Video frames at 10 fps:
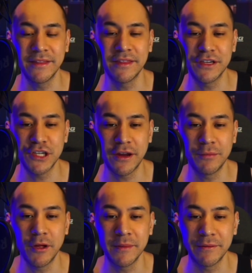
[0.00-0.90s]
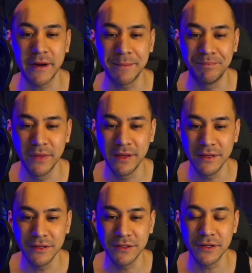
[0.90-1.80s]
Shadow Ball me, right?
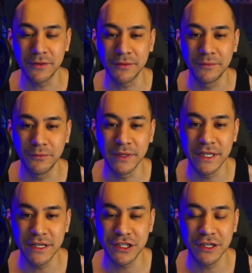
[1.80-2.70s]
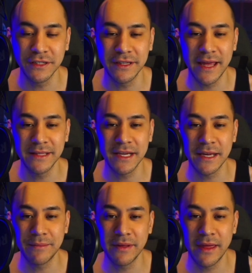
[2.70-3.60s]
So we didn't shield it that
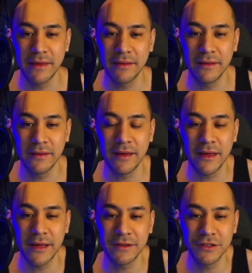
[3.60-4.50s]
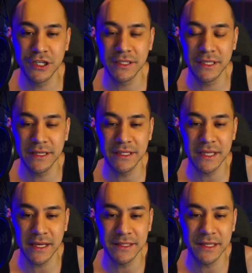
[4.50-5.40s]
time. Shielded it the
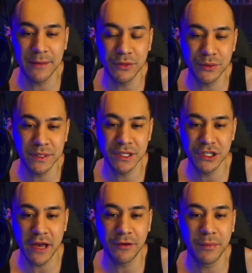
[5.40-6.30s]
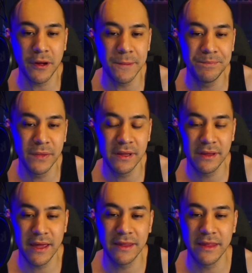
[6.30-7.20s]
second time, which was the Shadow Ball,
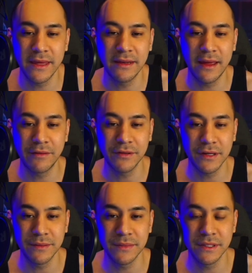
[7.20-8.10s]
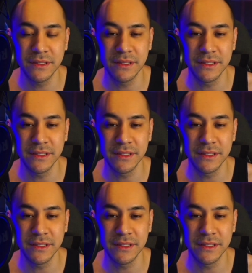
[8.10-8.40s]
and then out comes the